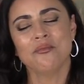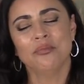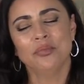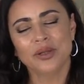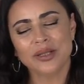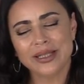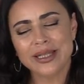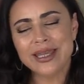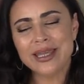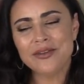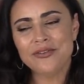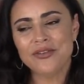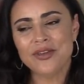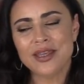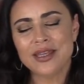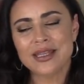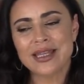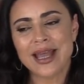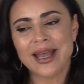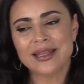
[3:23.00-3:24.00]

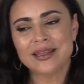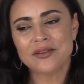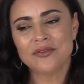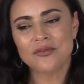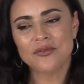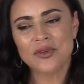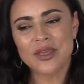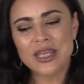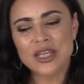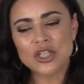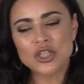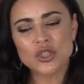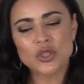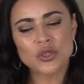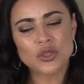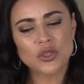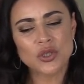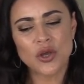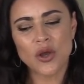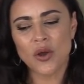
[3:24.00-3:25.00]
believing that we
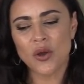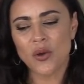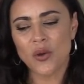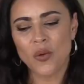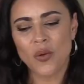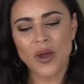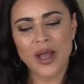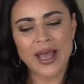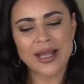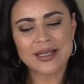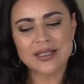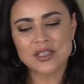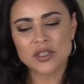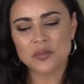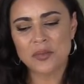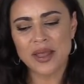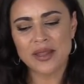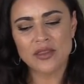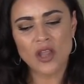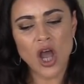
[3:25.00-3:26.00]
should go and
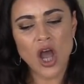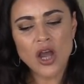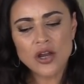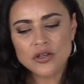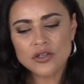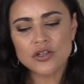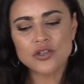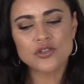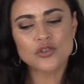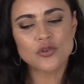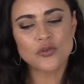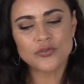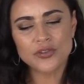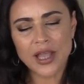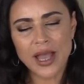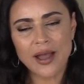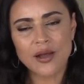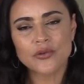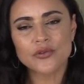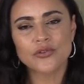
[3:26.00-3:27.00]
spend hundreds of
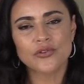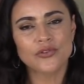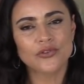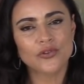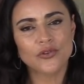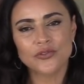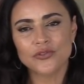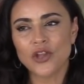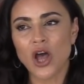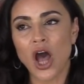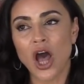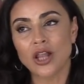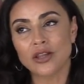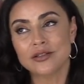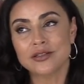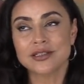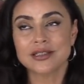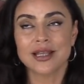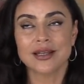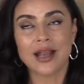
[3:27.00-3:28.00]
thousands of
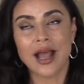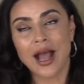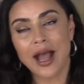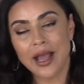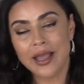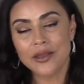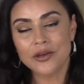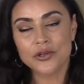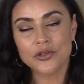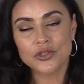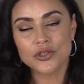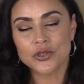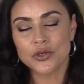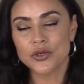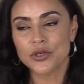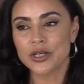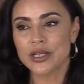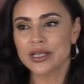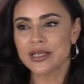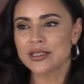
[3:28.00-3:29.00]
dollars and hire
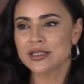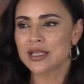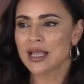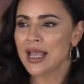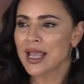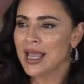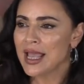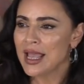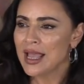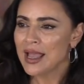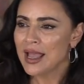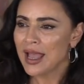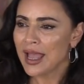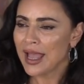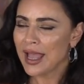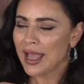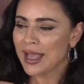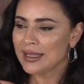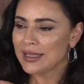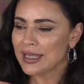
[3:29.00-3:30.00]
attorneys
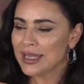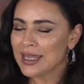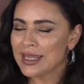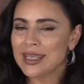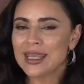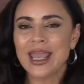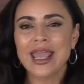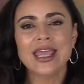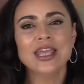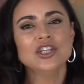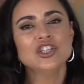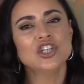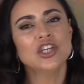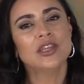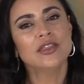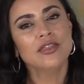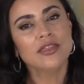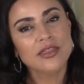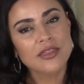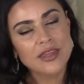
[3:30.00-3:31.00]
and engage
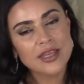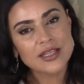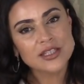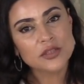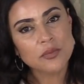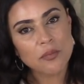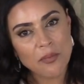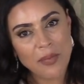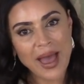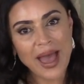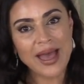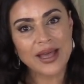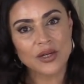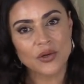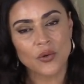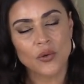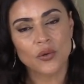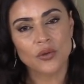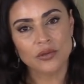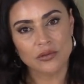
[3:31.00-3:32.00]
in this
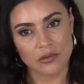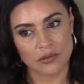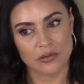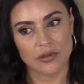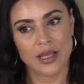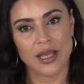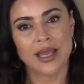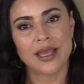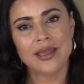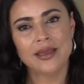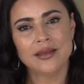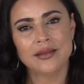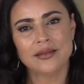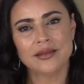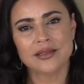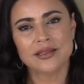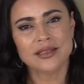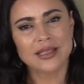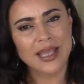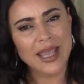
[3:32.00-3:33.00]
battle, okay,
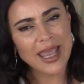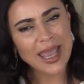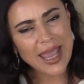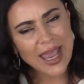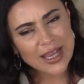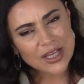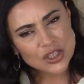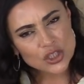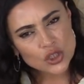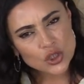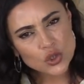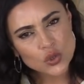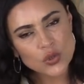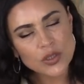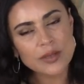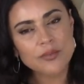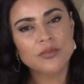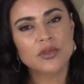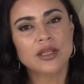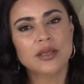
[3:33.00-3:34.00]
this
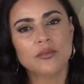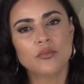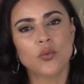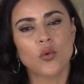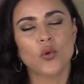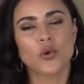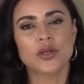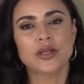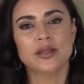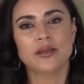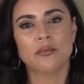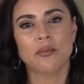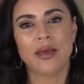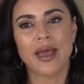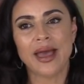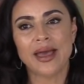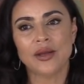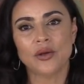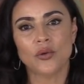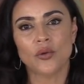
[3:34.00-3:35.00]
extremely important
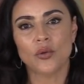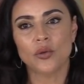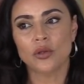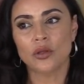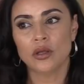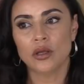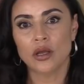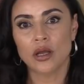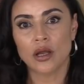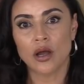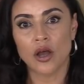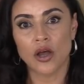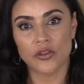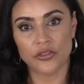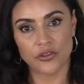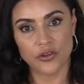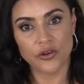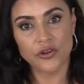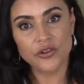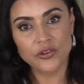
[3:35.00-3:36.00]
battle on
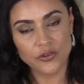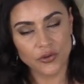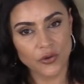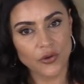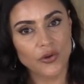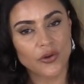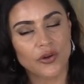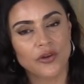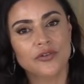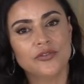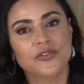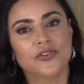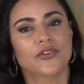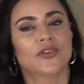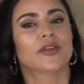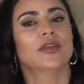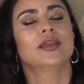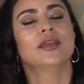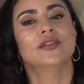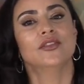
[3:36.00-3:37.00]
their turfs,
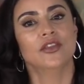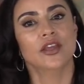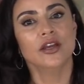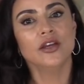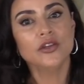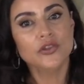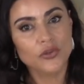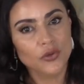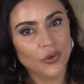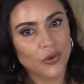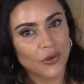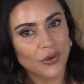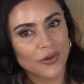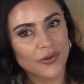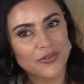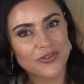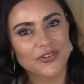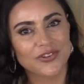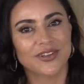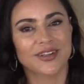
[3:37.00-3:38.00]
in their
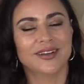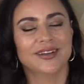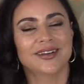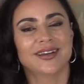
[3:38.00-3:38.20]
turfs,